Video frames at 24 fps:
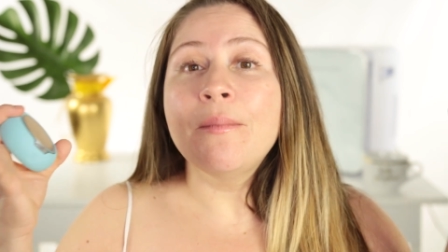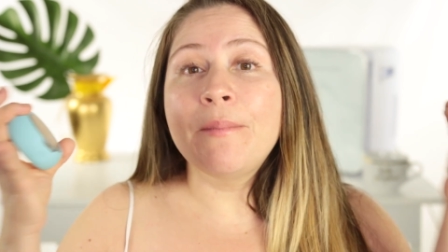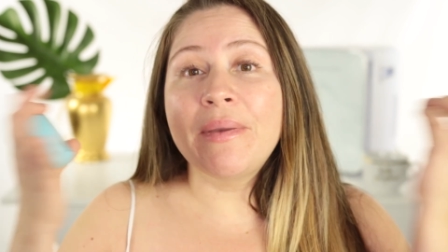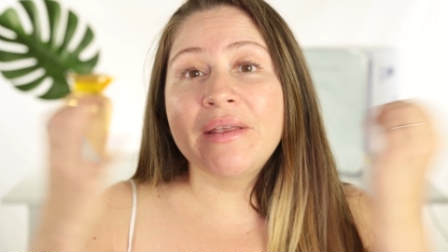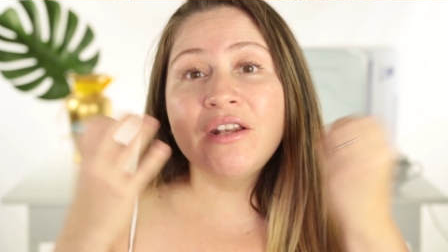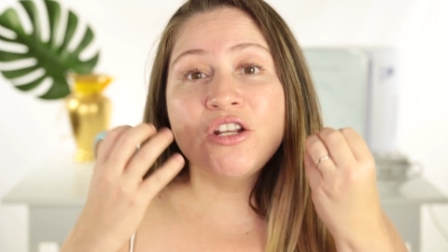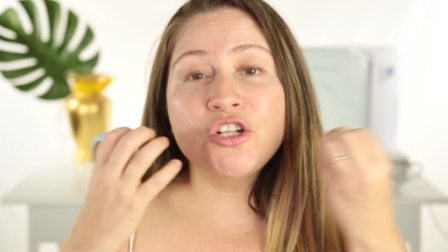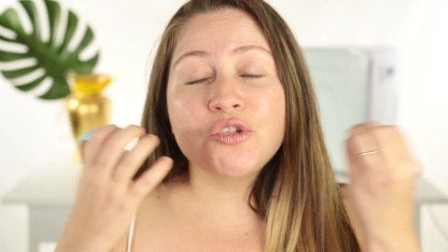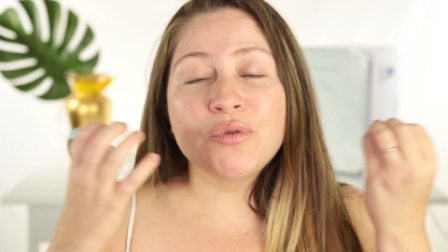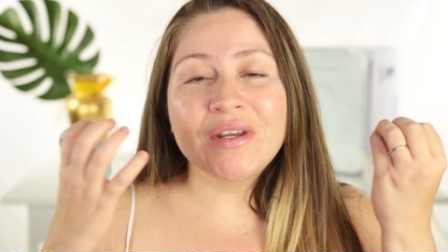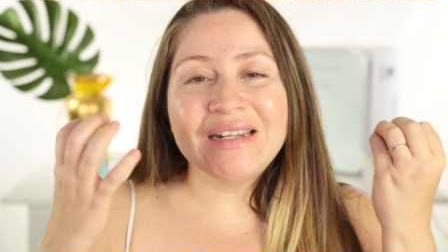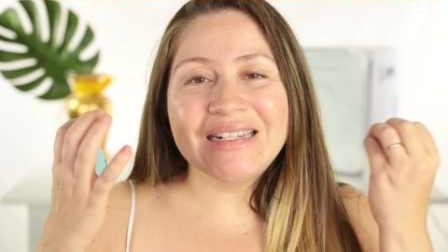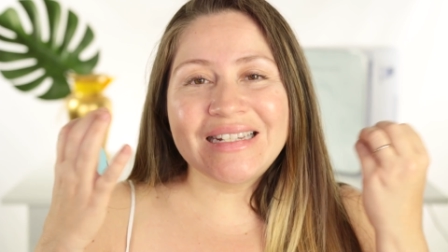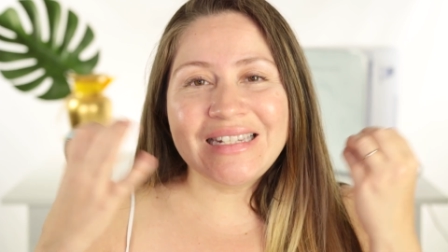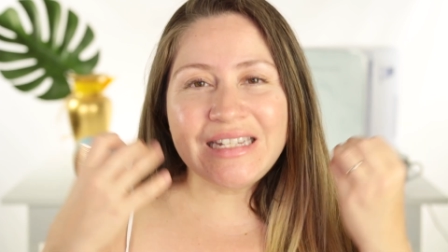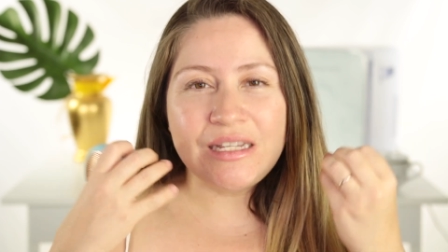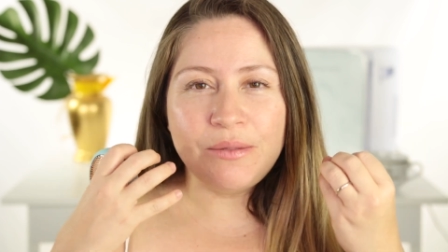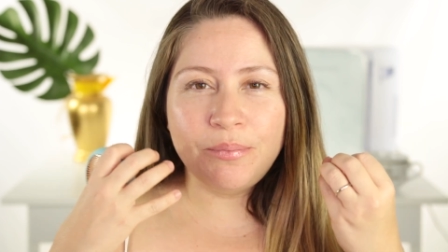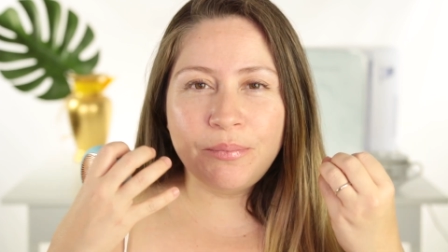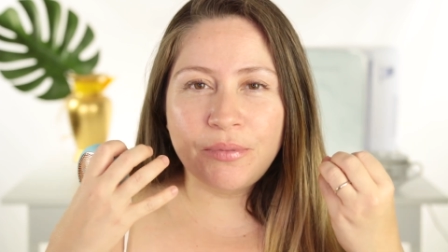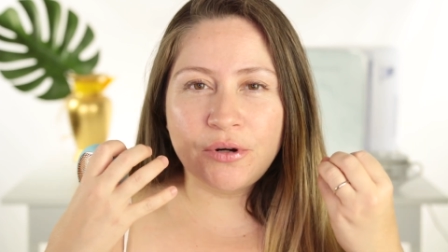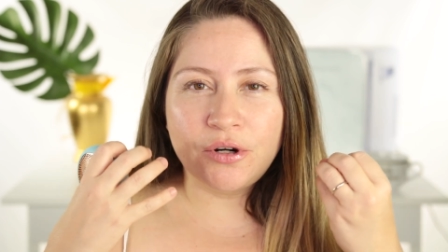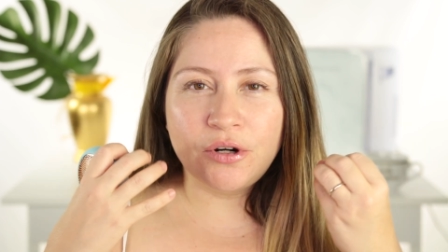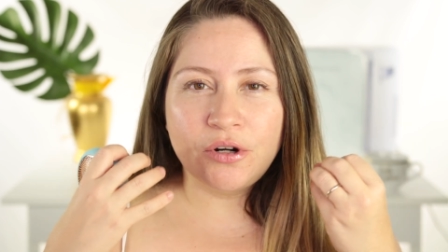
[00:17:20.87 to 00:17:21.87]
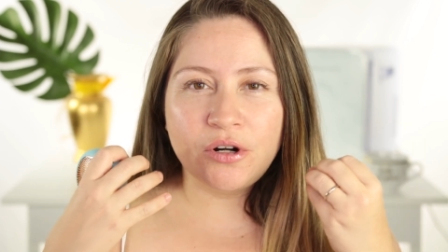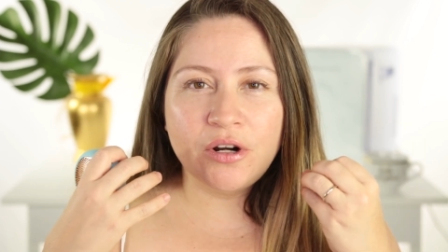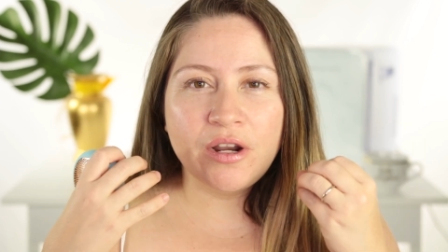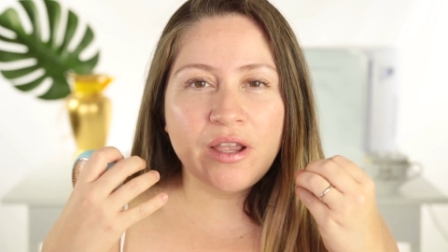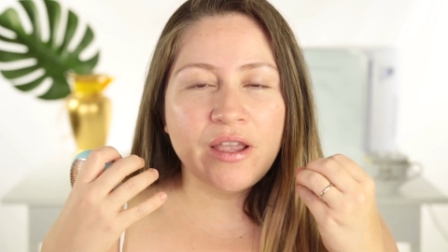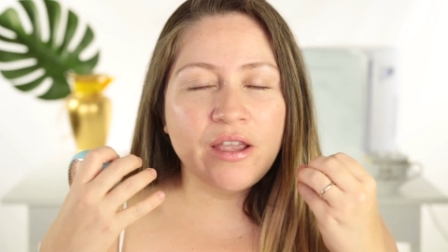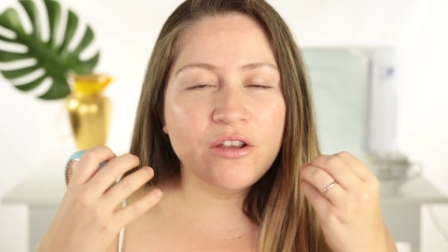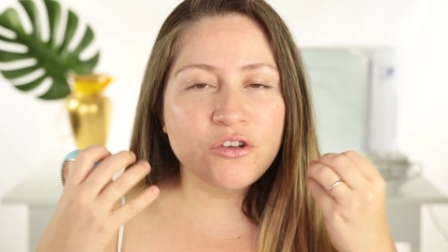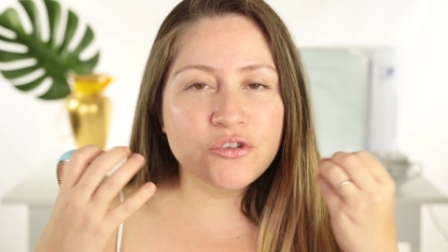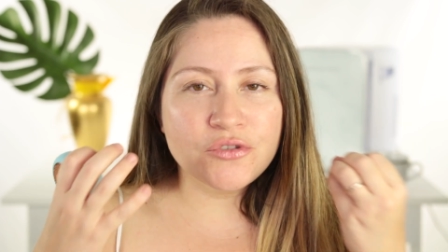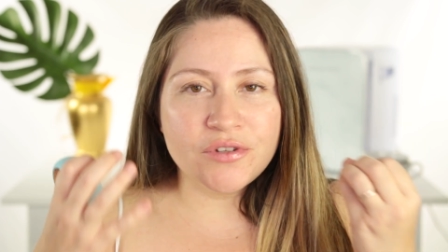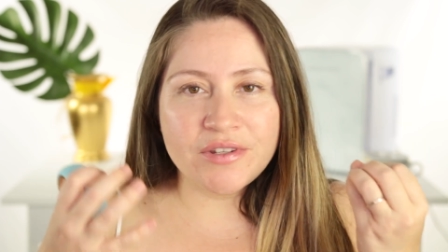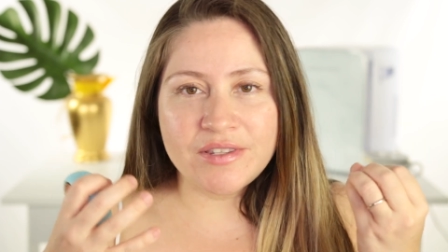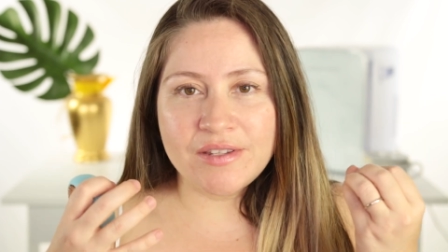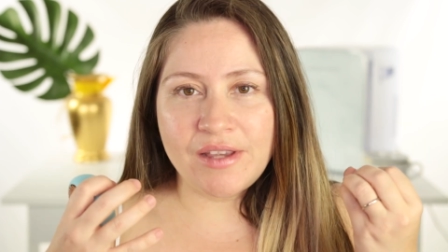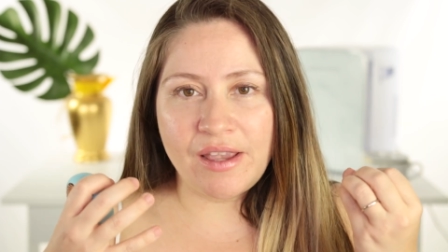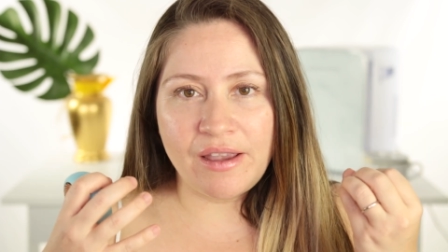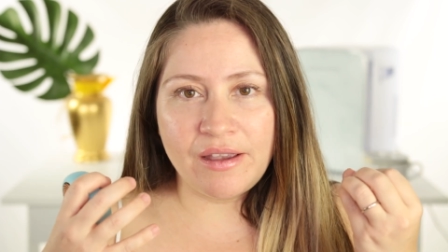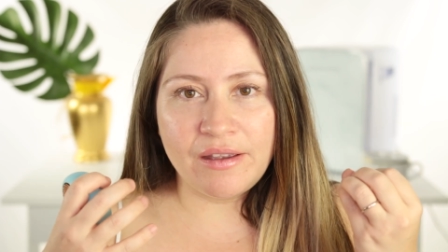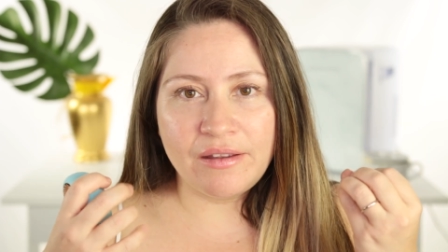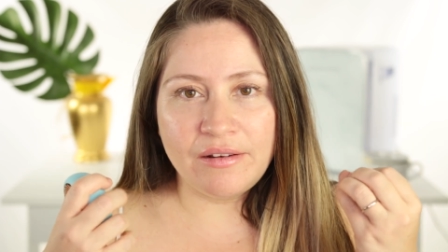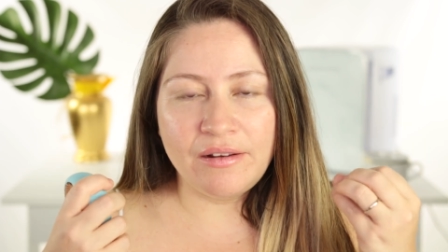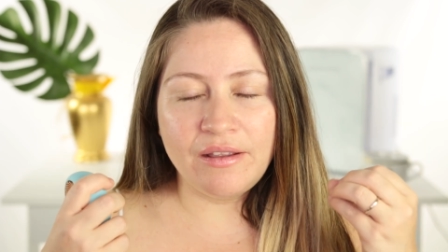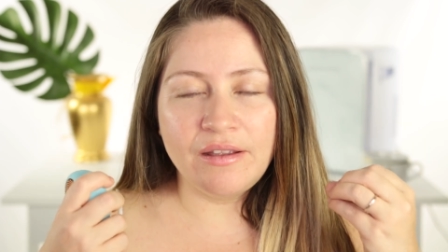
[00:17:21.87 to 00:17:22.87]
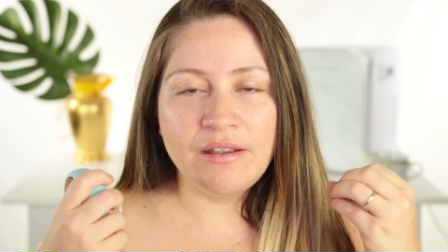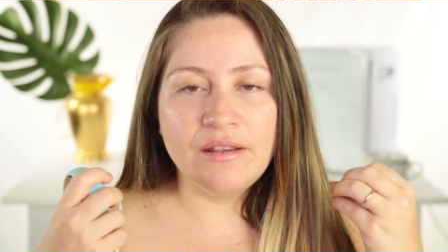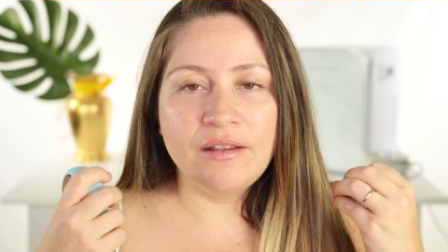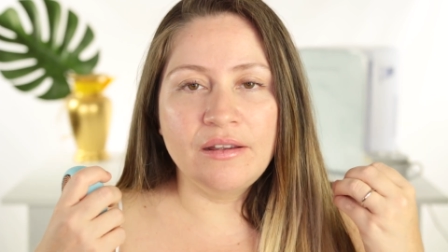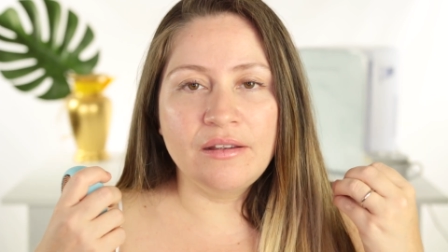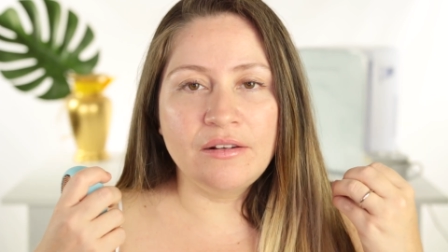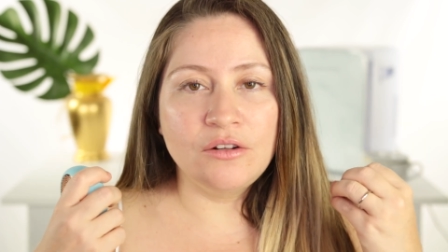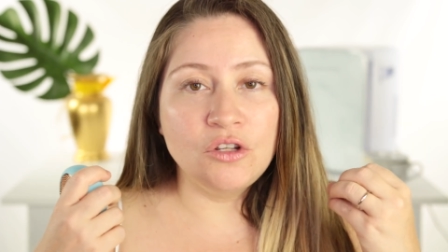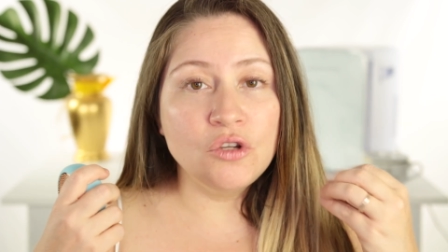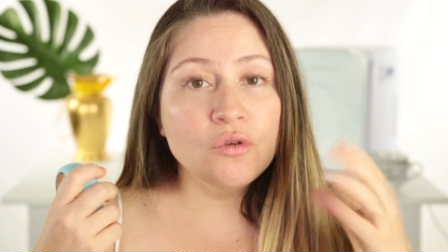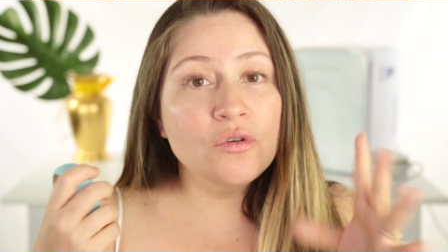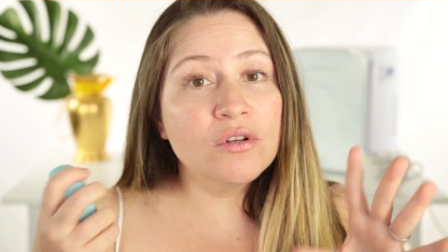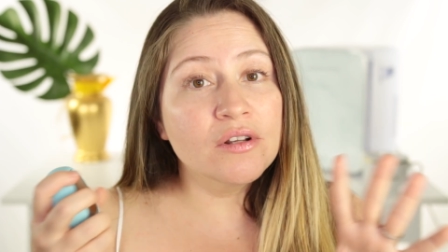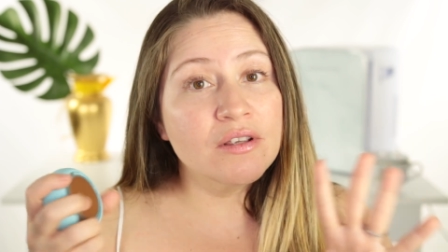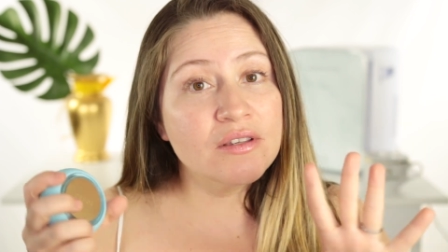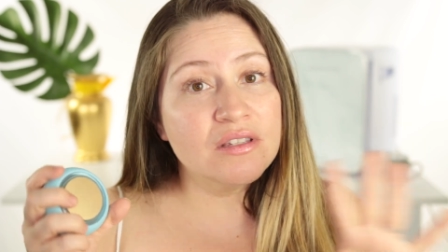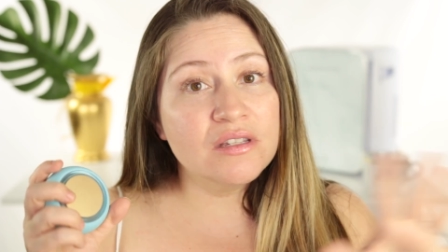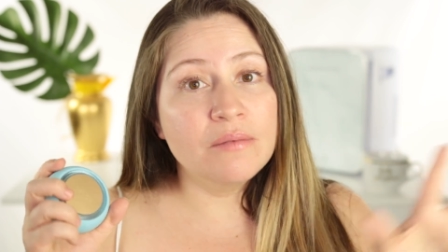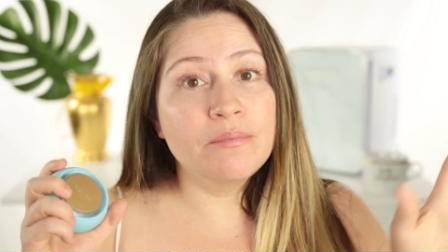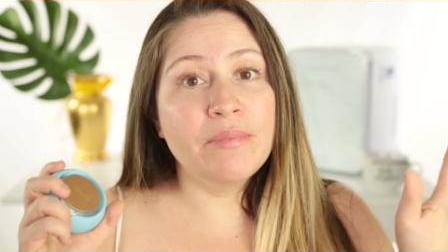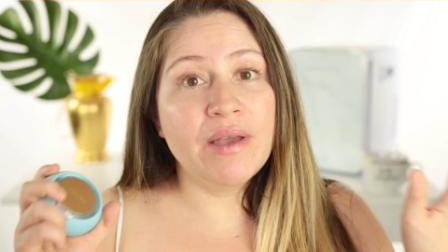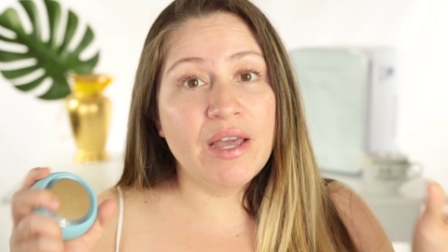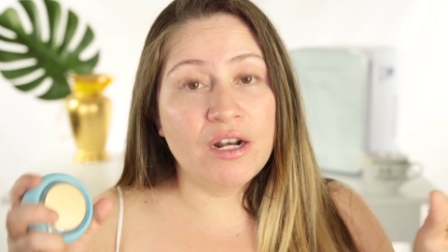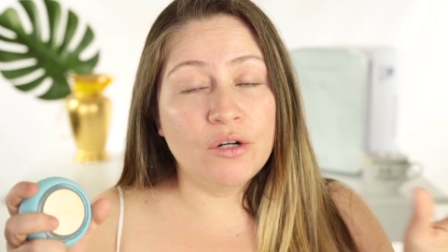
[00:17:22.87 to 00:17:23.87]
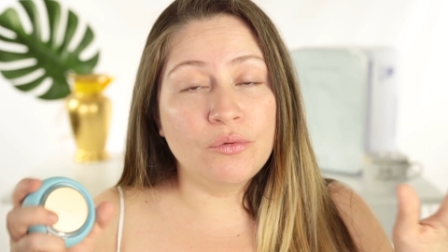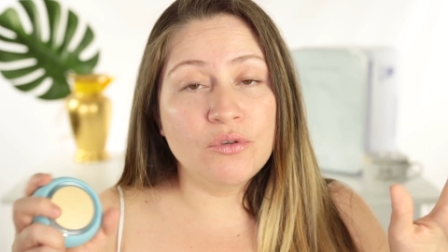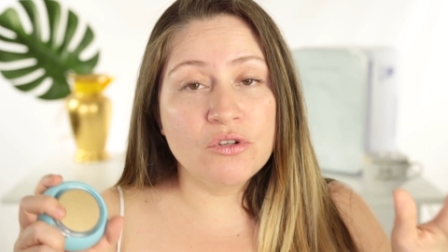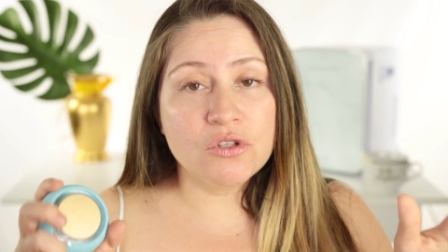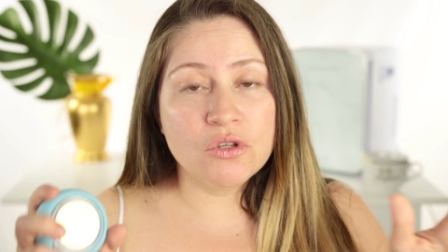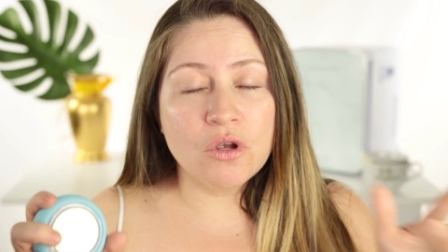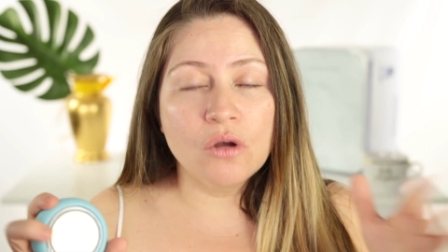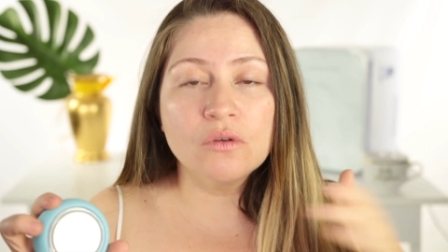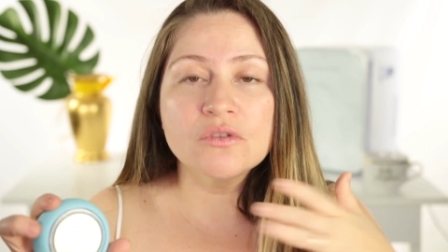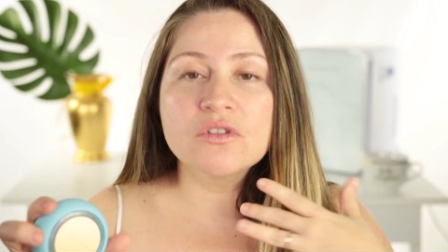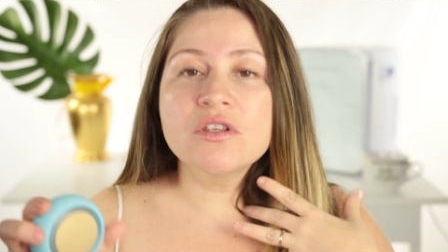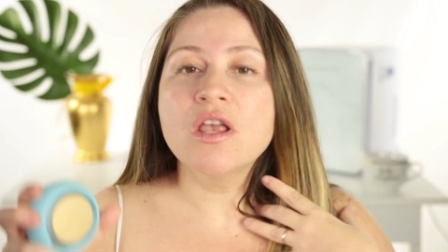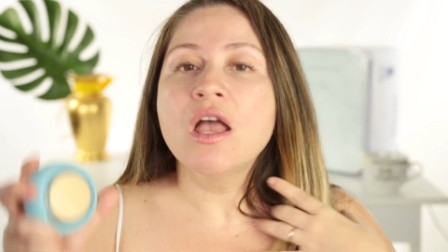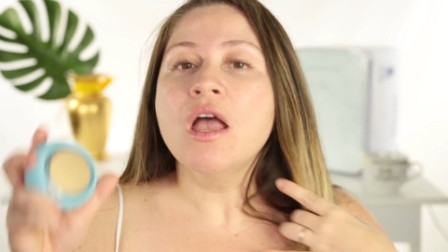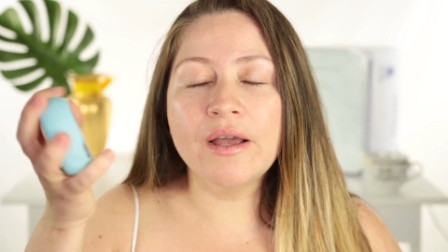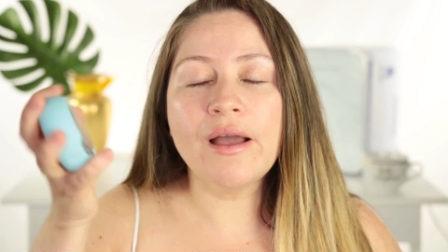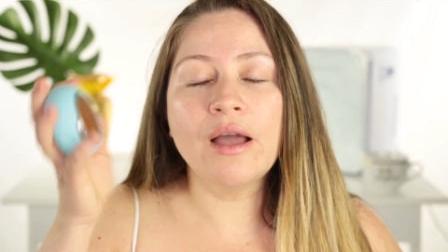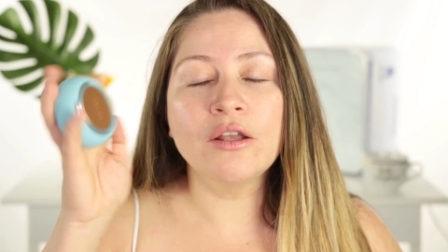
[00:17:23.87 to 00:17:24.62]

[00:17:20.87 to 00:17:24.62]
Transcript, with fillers: penetrate deeper into your skin and you're gonna see better results.